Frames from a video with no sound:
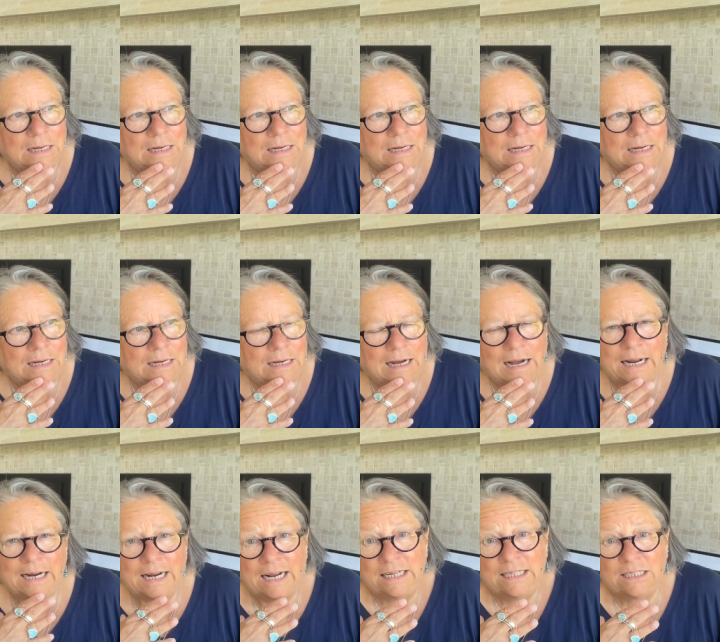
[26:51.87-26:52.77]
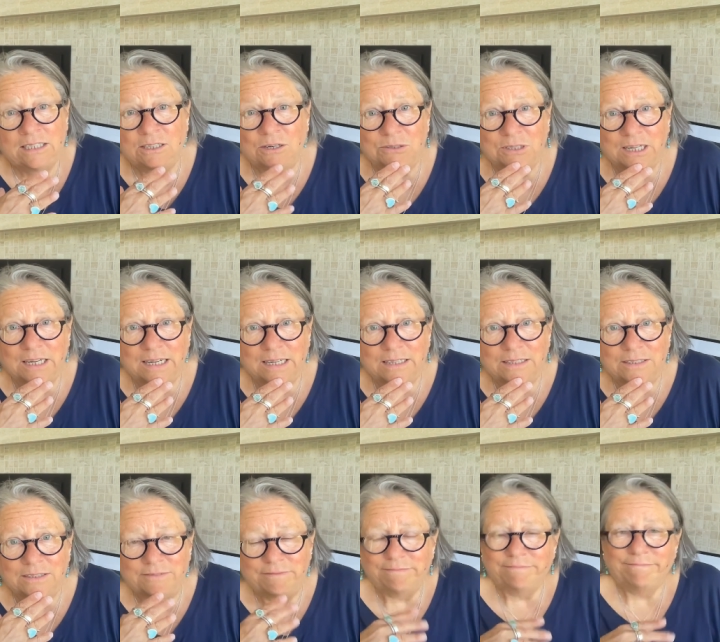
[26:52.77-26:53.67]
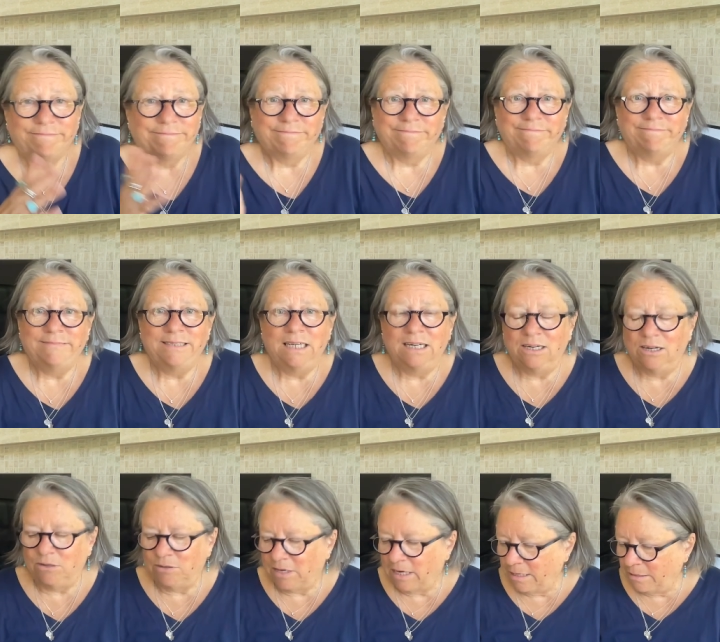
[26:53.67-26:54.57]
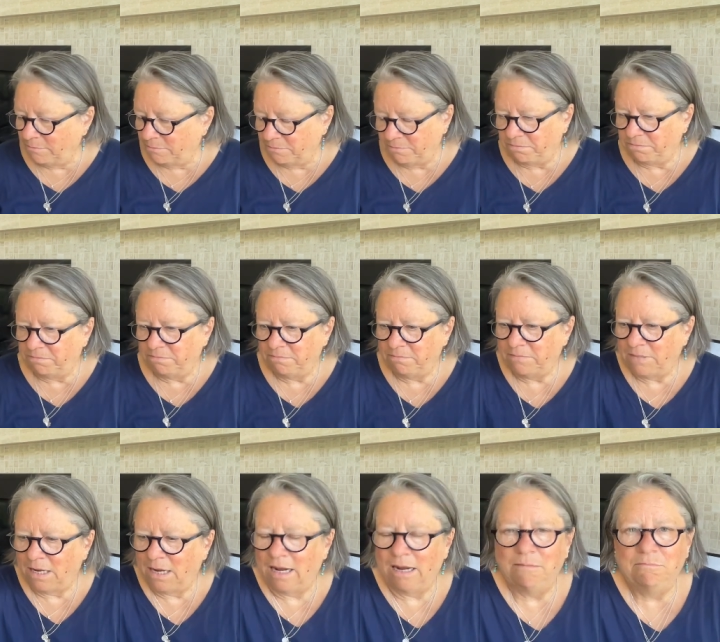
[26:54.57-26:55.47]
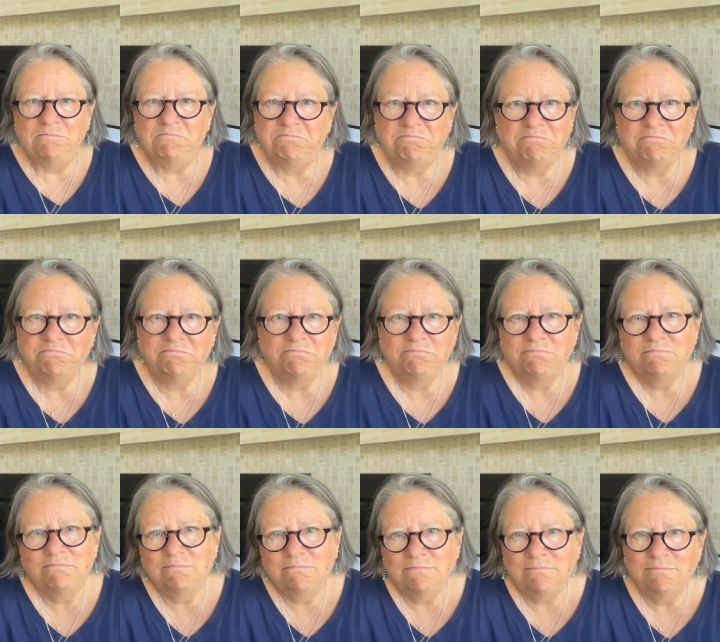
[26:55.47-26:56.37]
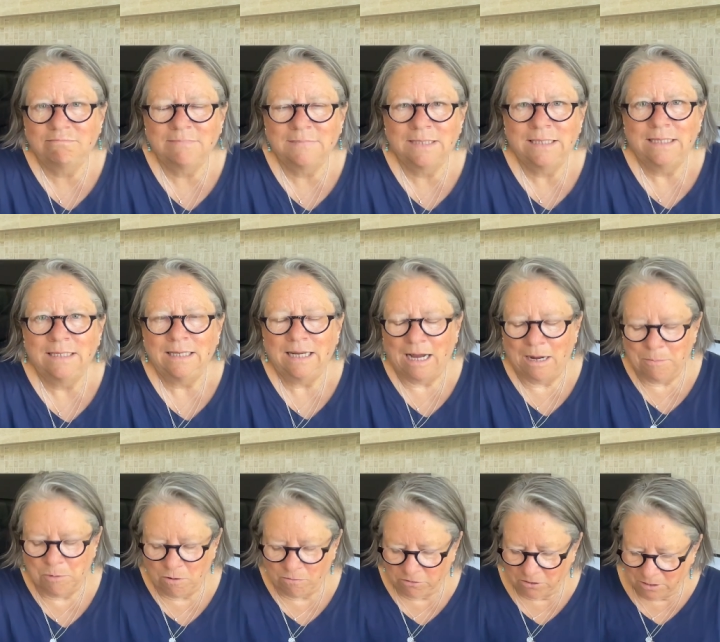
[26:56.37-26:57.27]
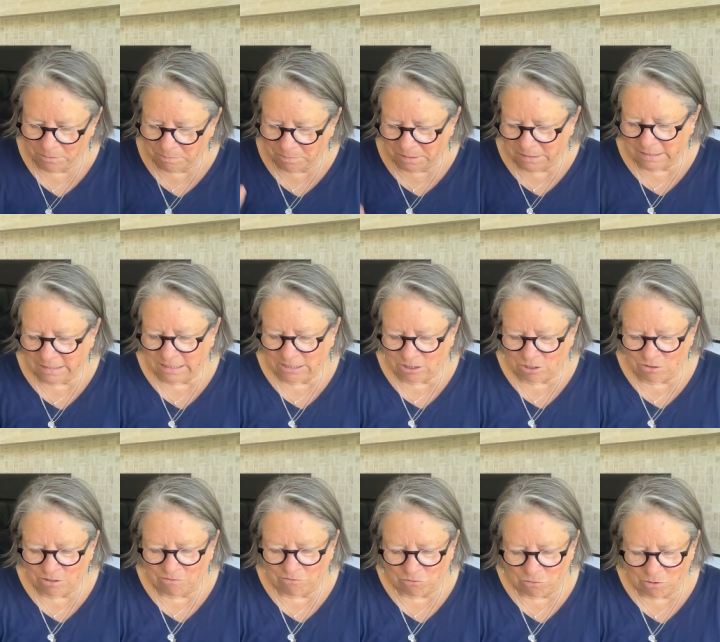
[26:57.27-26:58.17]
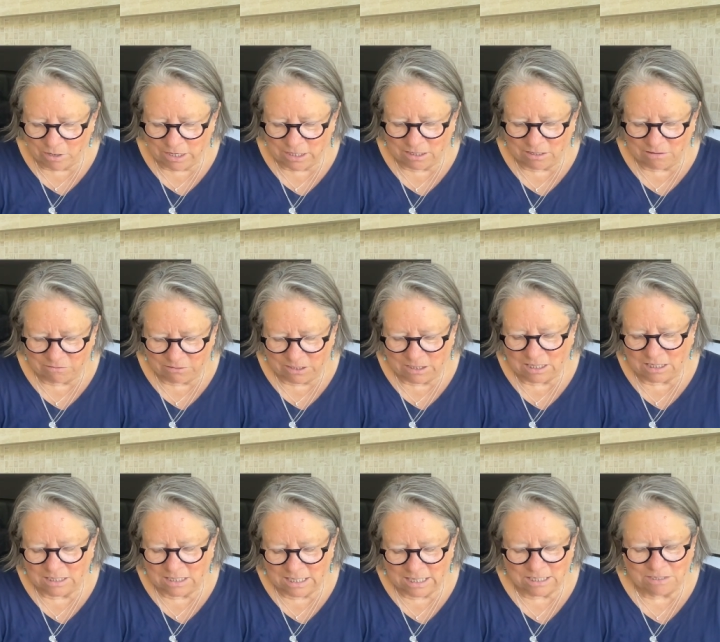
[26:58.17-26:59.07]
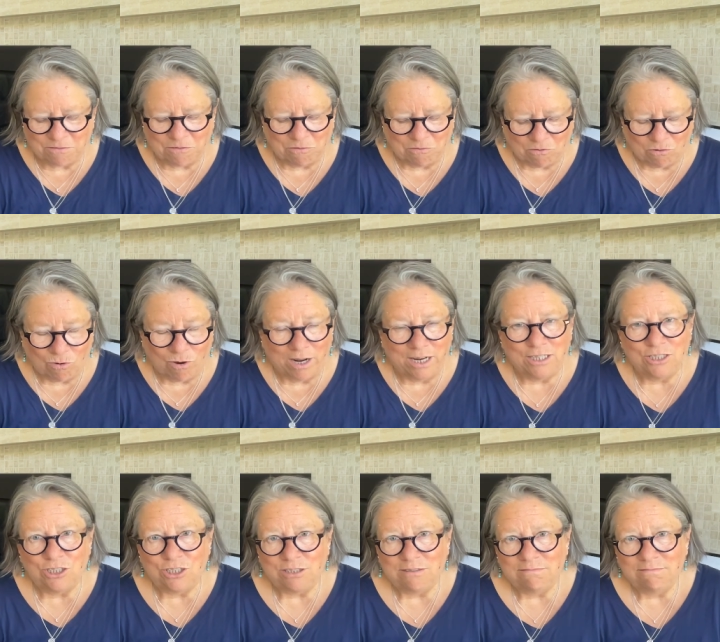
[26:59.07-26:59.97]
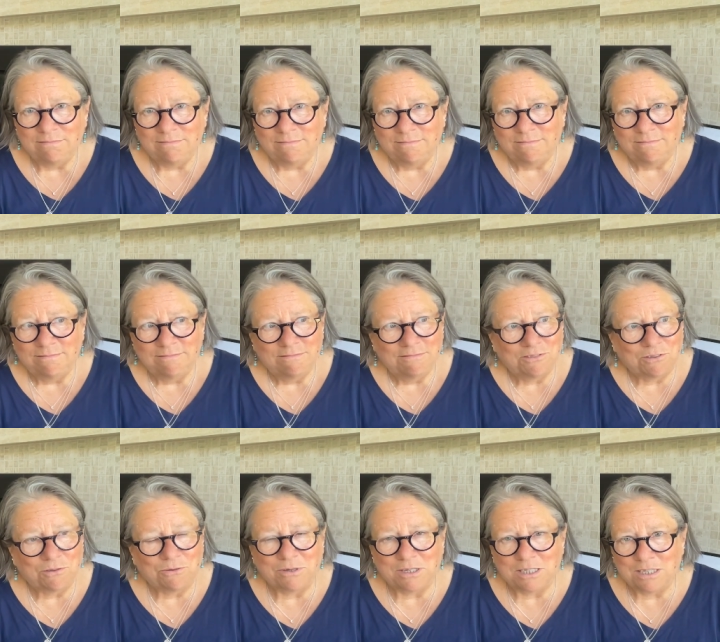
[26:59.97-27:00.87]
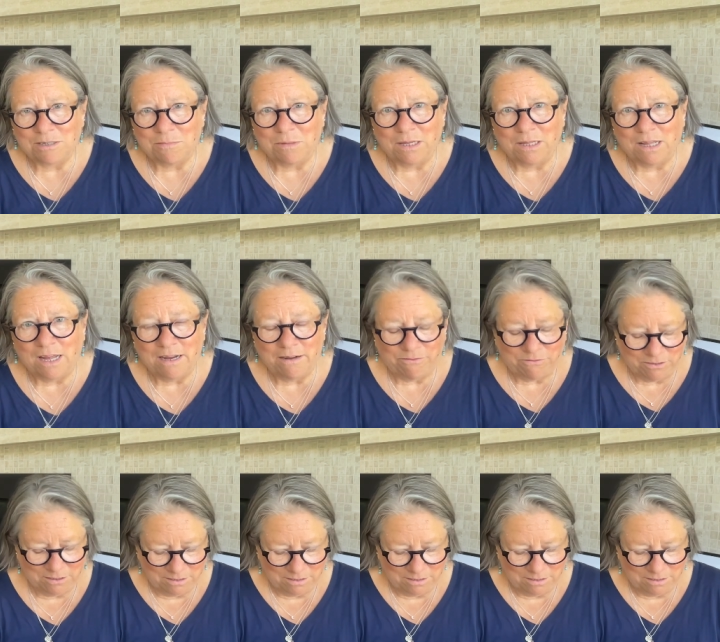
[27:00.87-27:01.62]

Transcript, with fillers: uh, I, I just don't think I do. You know, I'm, I'm, I'm over it. But so the voyage, the successful voyage for the rest of my life